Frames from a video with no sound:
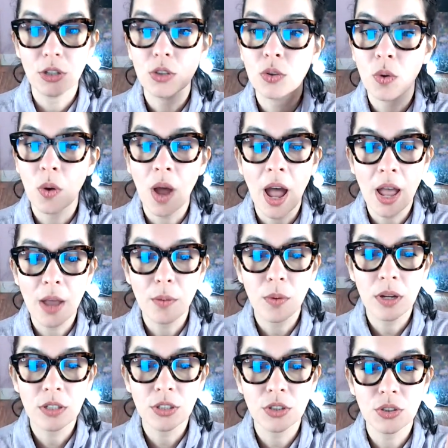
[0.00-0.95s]
So I
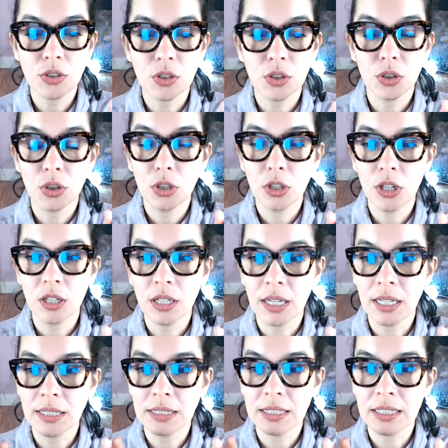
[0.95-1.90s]
want you to look
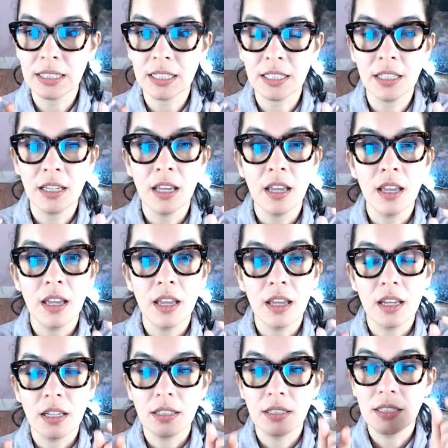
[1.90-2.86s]
and see
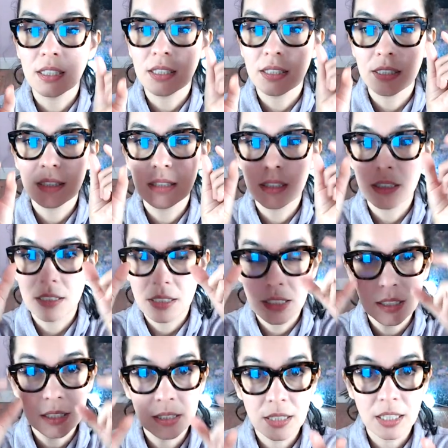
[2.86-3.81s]
does
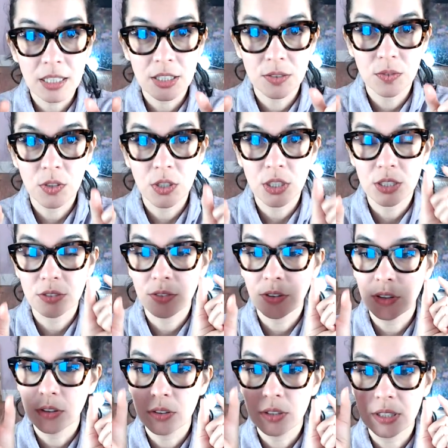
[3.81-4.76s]
this next verse
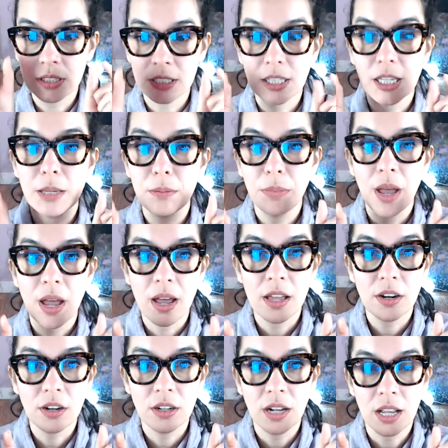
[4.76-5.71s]
follow the same
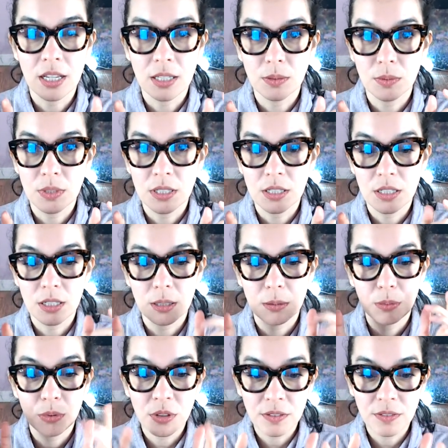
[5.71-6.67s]
pattern as we did in the
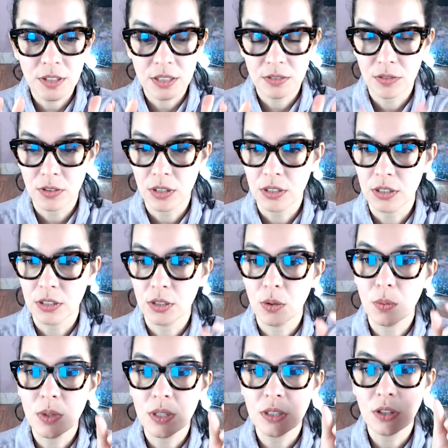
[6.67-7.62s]
previous verse? So
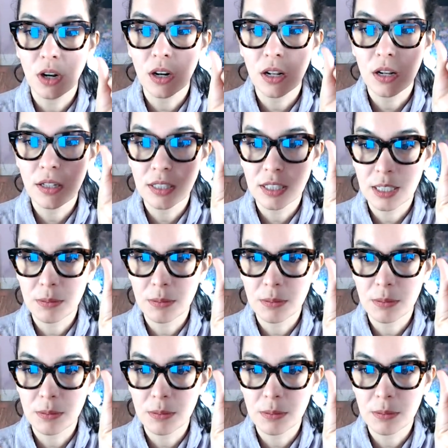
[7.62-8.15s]
we started at D